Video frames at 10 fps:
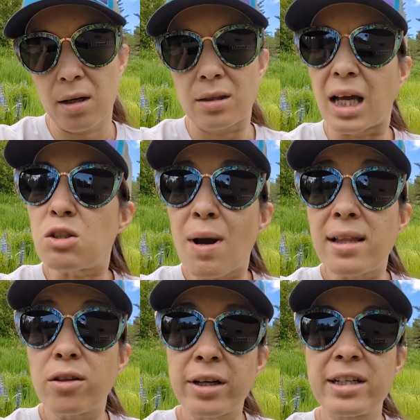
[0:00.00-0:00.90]
That's why
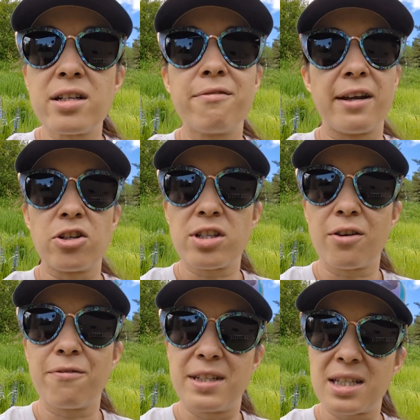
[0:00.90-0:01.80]
learning to defend
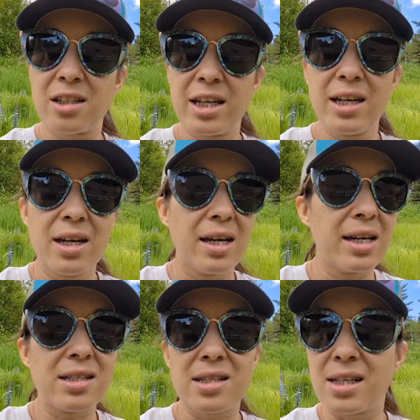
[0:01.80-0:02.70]
yourself physically
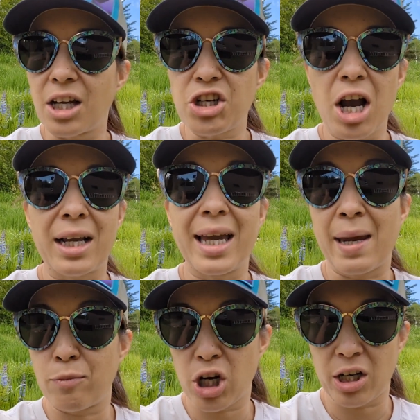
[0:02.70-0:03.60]
is such a
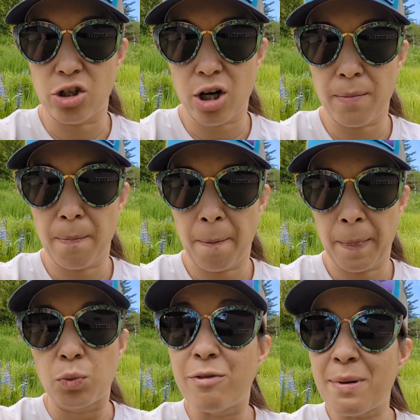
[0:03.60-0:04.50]
game changer.
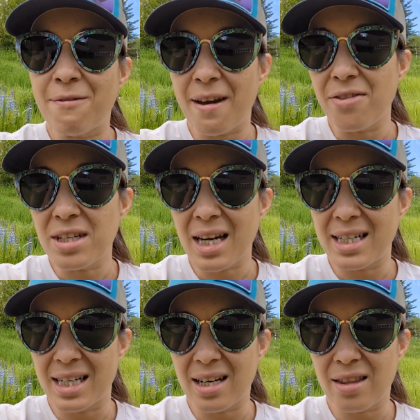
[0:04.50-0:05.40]
We've been fed this
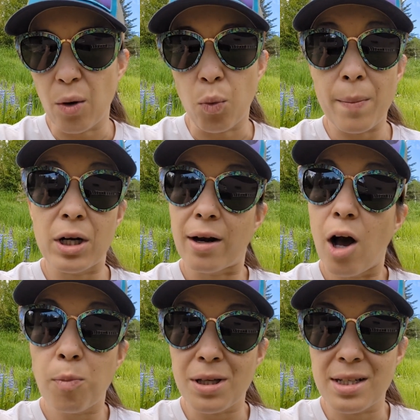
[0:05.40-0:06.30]
idea that women are
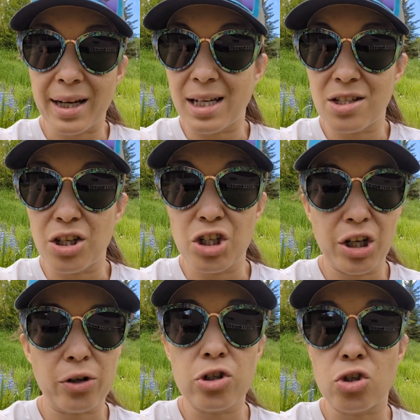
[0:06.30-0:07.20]
helpless against the
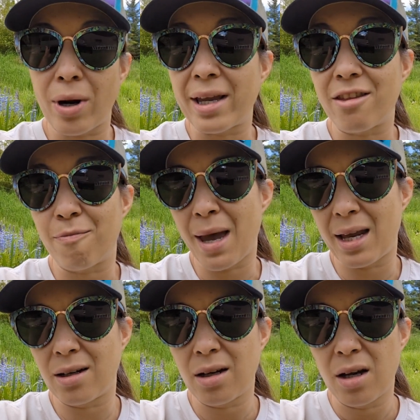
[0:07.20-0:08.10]
sheer strength of
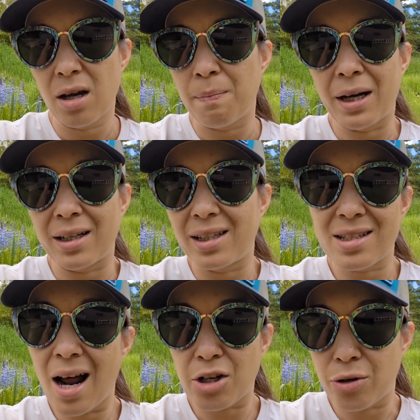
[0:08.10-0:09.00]
men, but it's
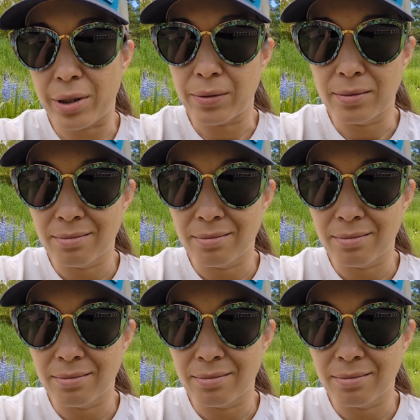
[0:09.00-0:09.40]
not true.